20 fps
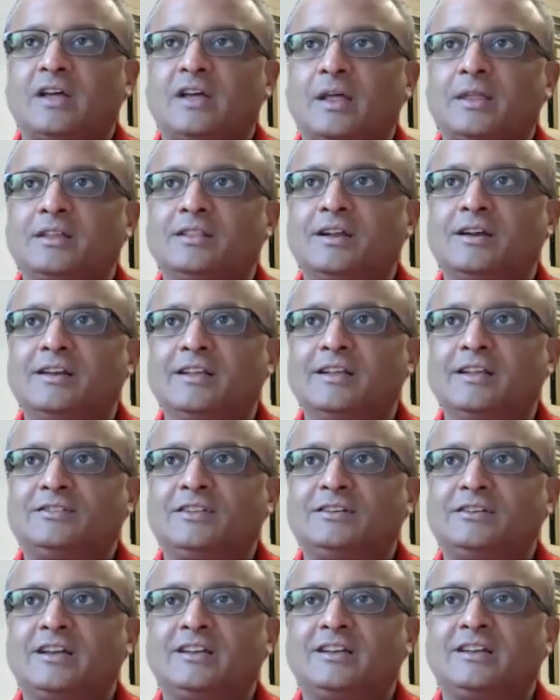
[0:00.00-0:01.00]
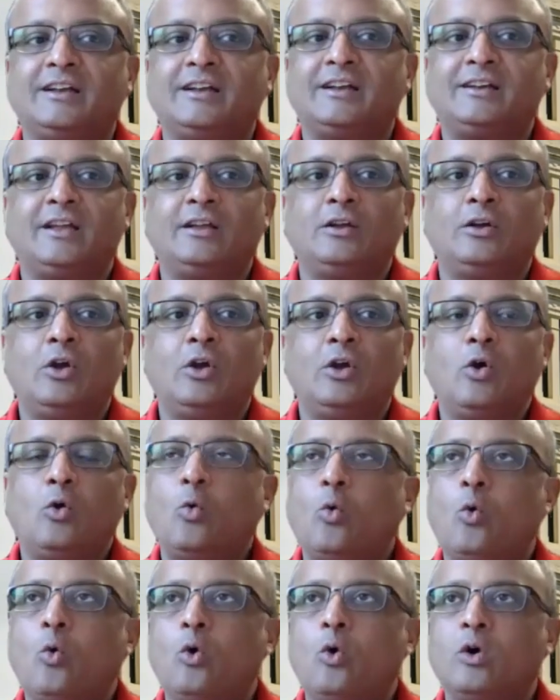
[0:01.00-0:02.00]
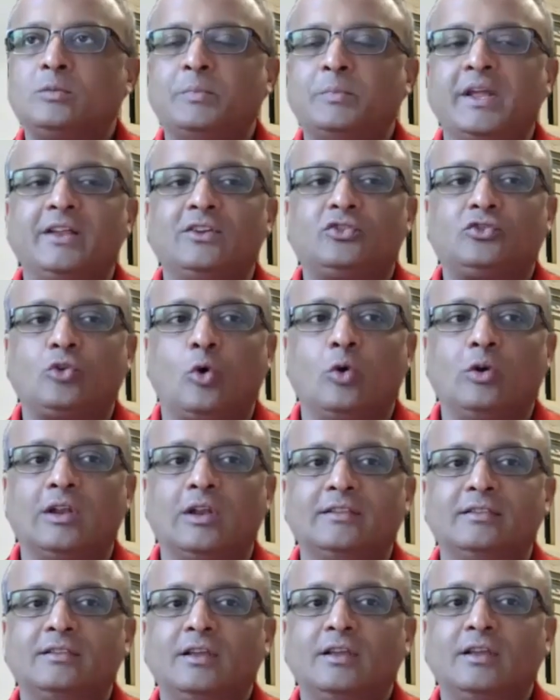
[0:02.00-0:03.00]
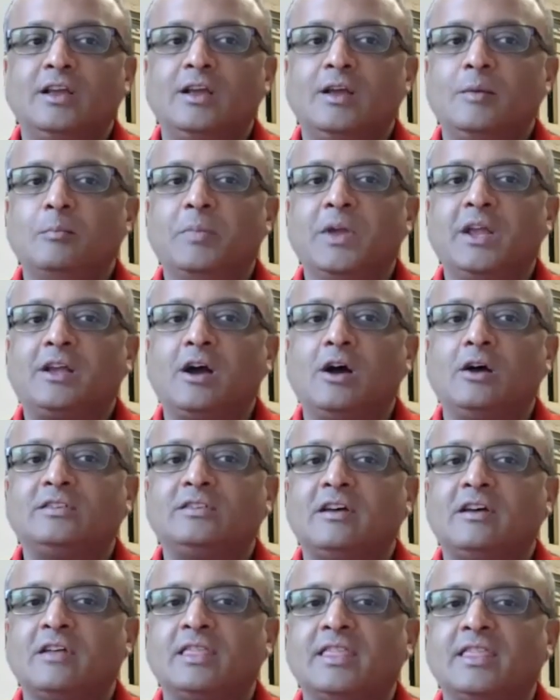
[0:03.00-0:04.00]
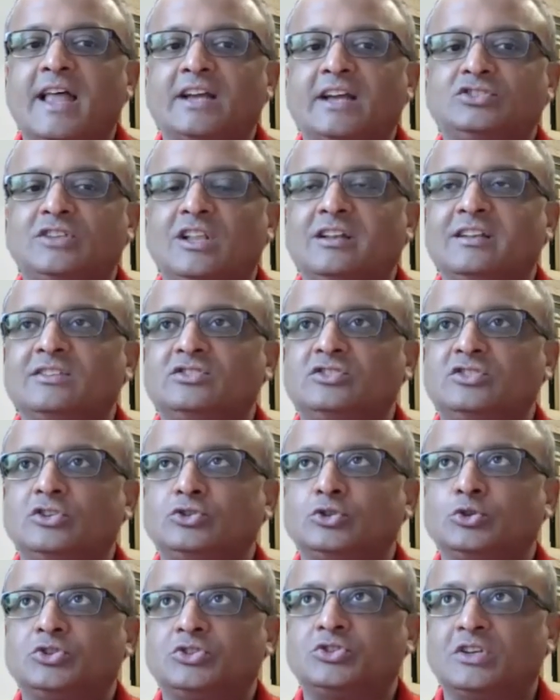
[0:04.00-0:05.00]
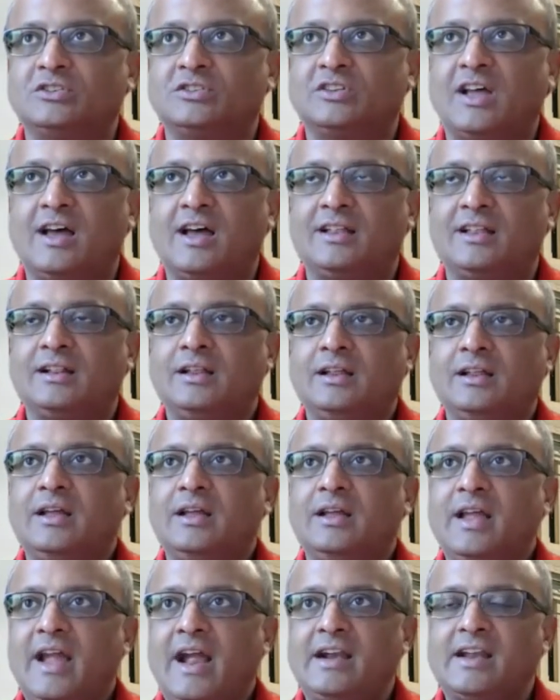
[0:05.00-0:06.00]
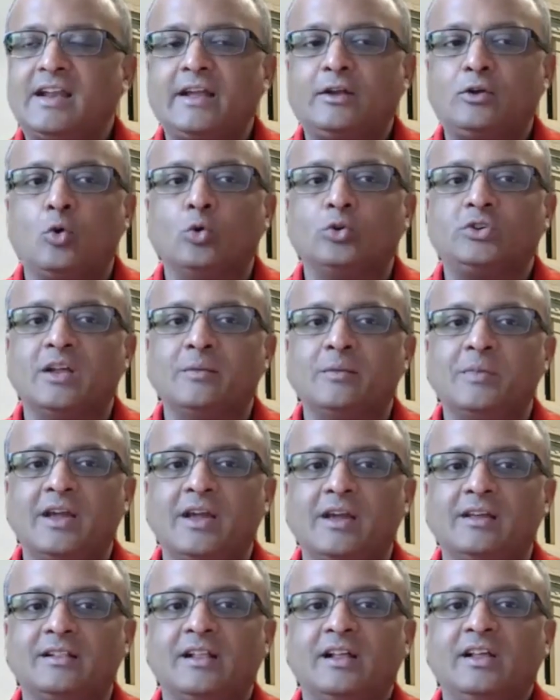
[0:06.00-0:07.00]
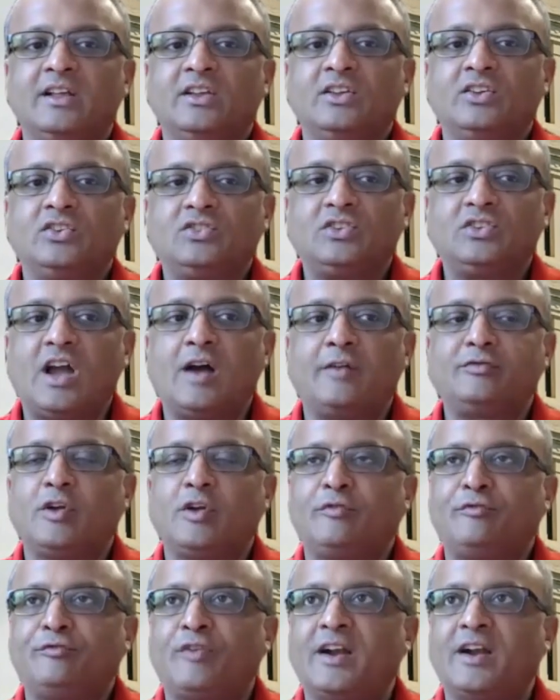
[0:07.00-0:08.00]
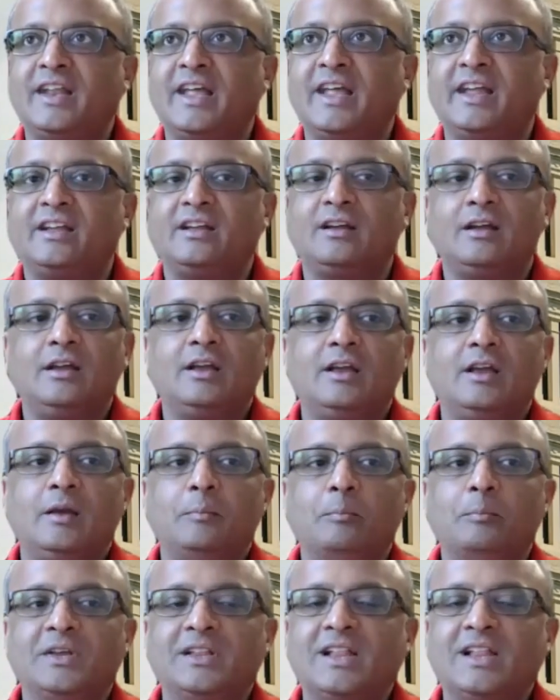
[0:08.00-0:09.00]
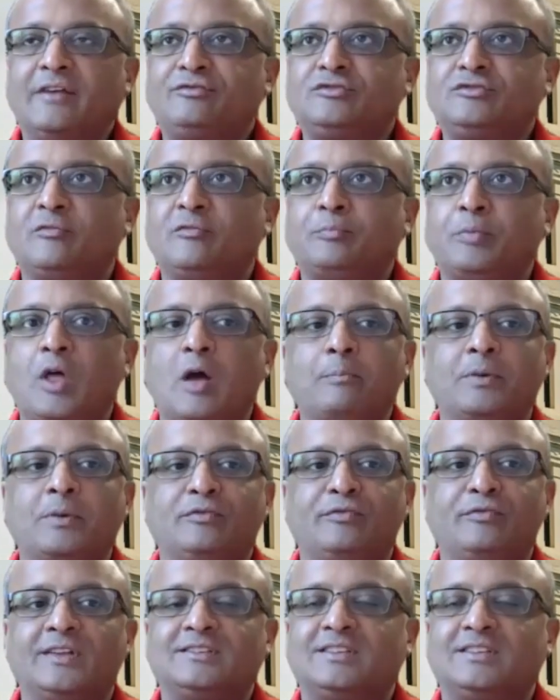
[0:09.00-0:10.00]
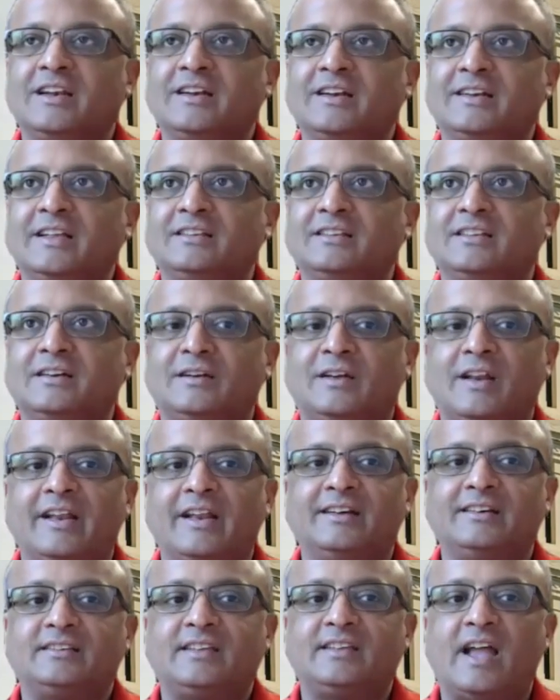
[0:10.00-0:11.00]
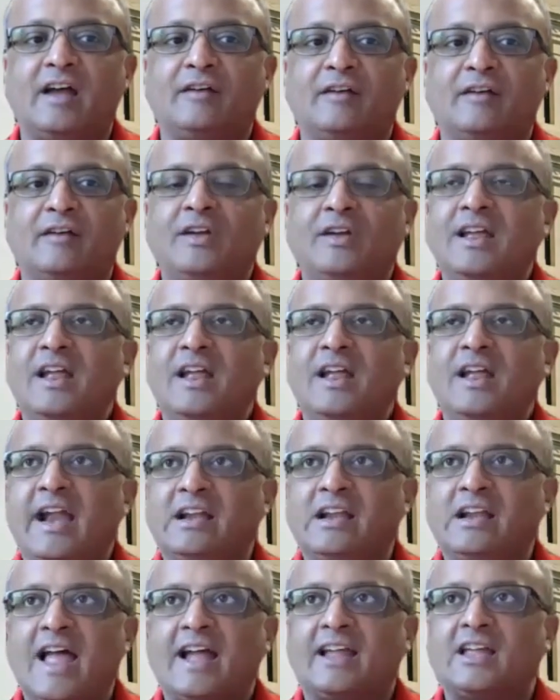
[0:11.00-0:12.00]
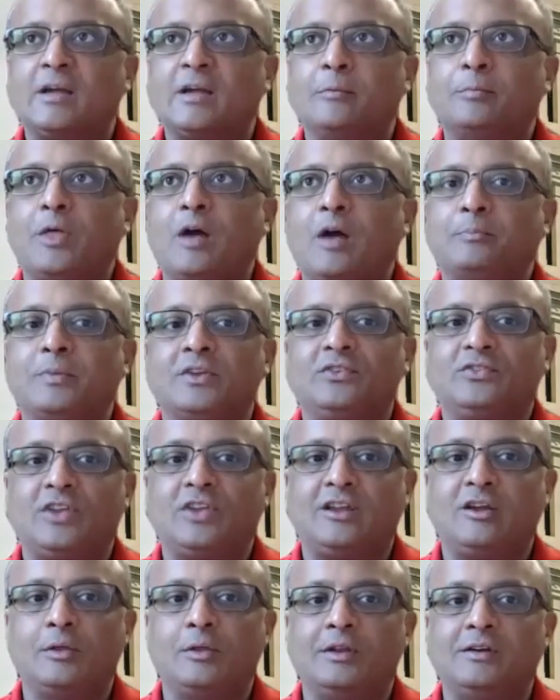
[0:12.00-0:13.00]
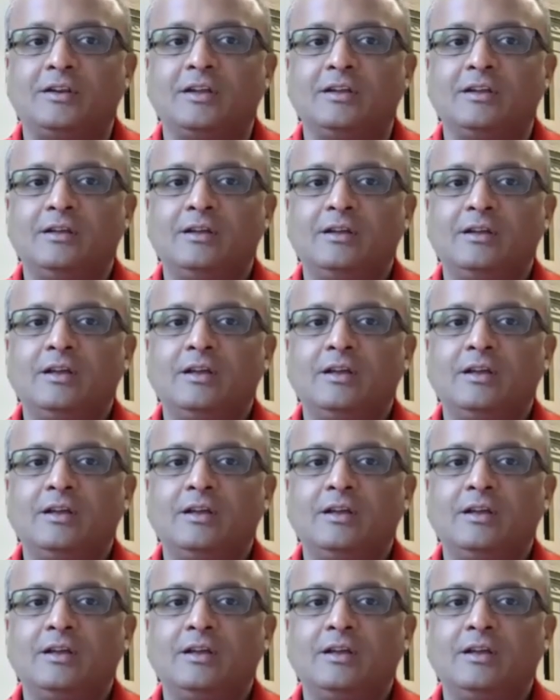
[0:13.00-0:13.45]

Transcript: are either disintegrating or being stolen because our national institutions are, and I quote him here, starved of funding, bereft of proper facilities and trained staff, and lacking proper security.